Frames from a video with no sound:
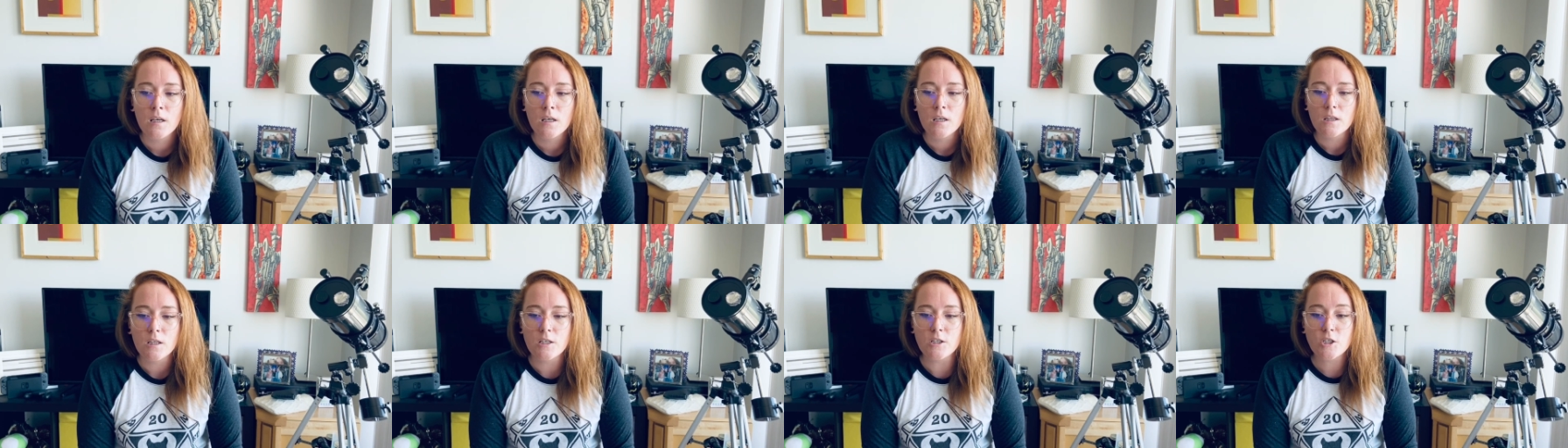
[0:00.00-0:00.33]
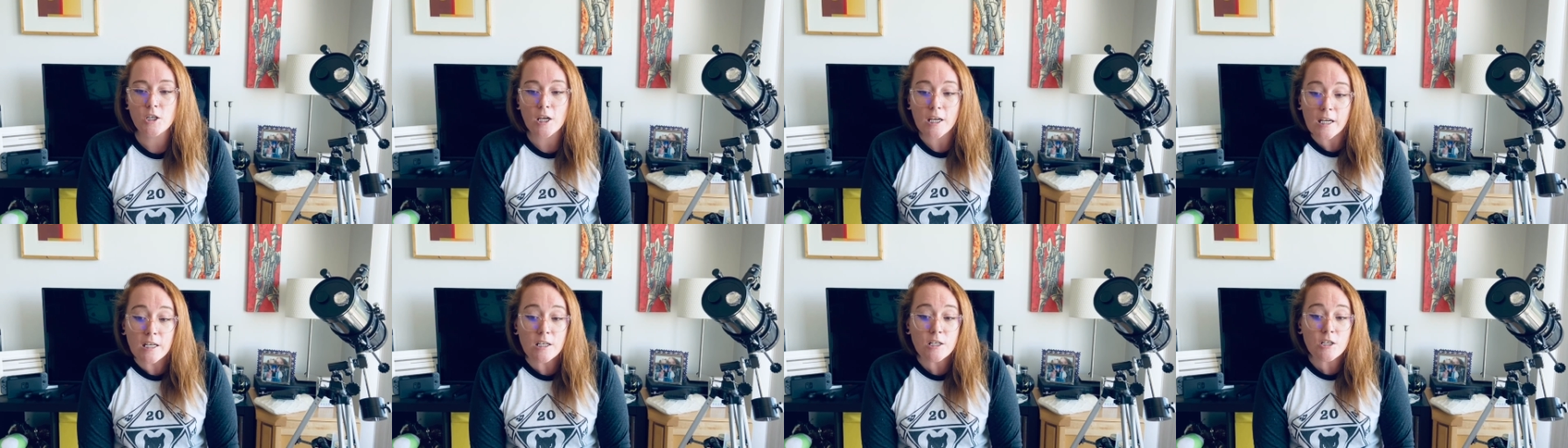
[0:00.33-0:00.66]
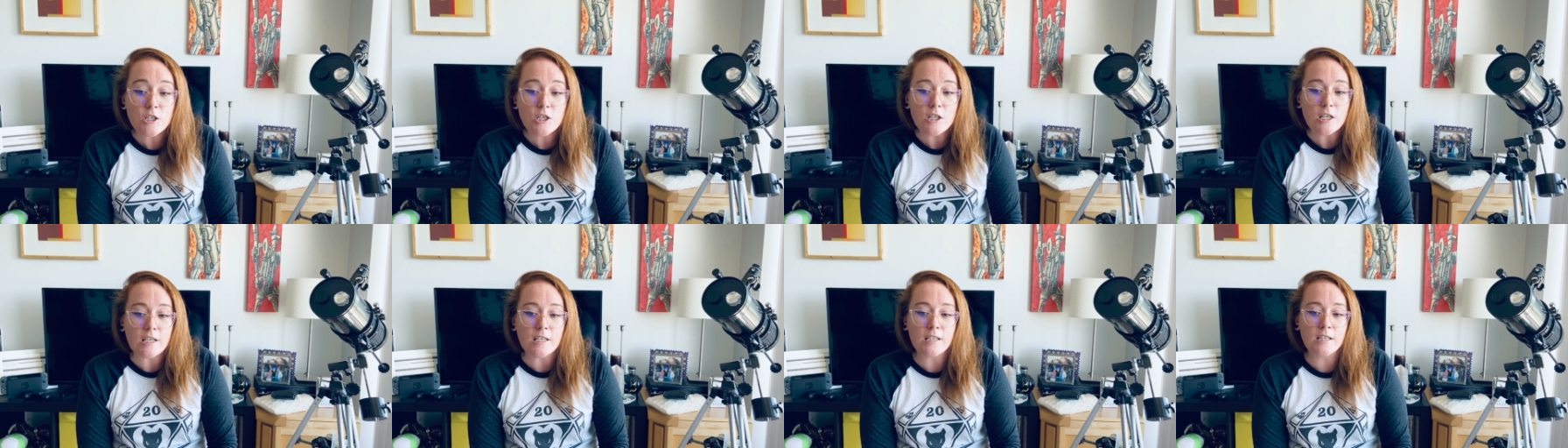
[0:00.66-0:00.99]
The change
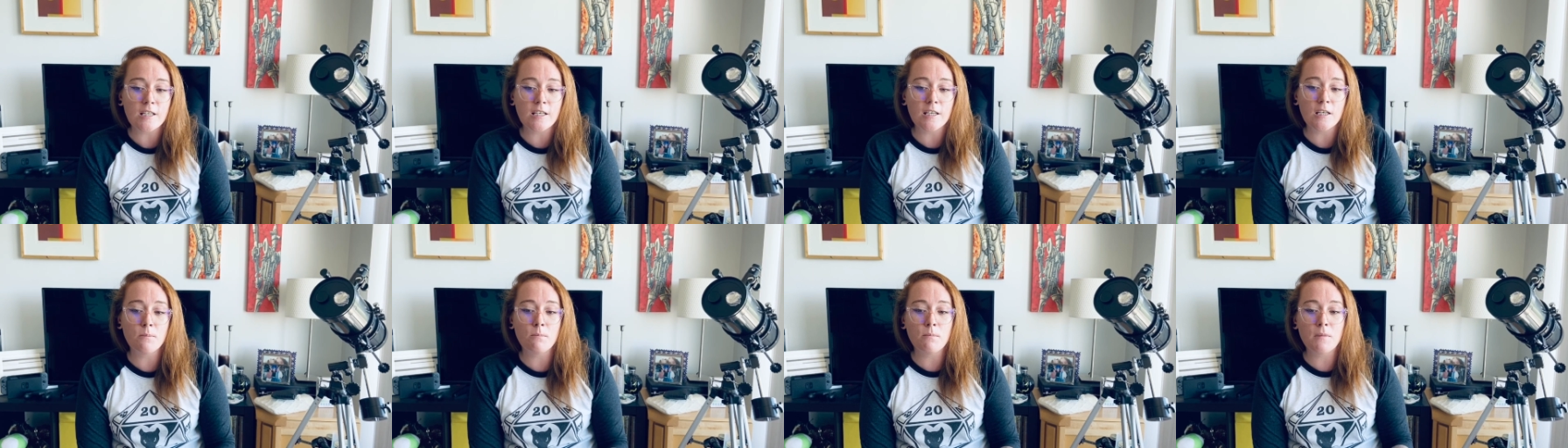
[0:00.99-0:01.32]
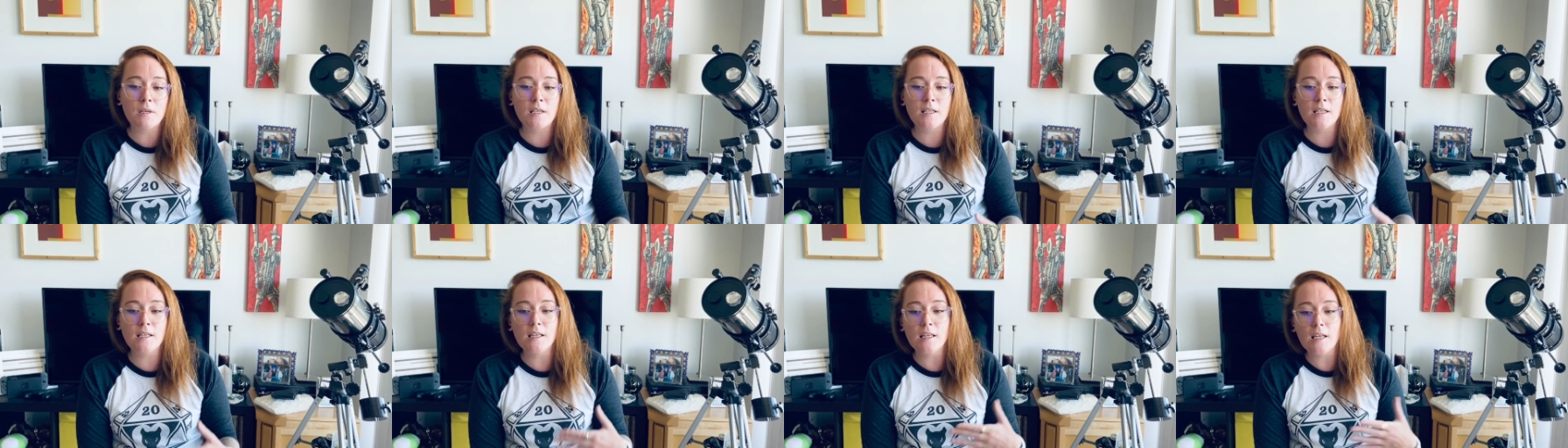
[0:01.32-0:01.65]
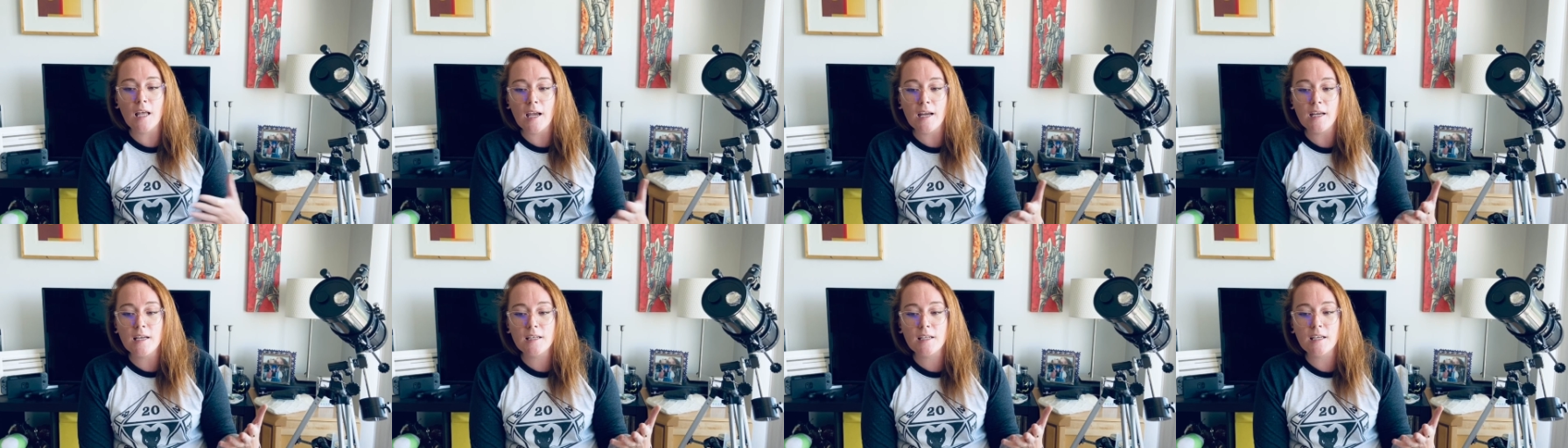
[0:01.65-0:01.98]
in the emitted light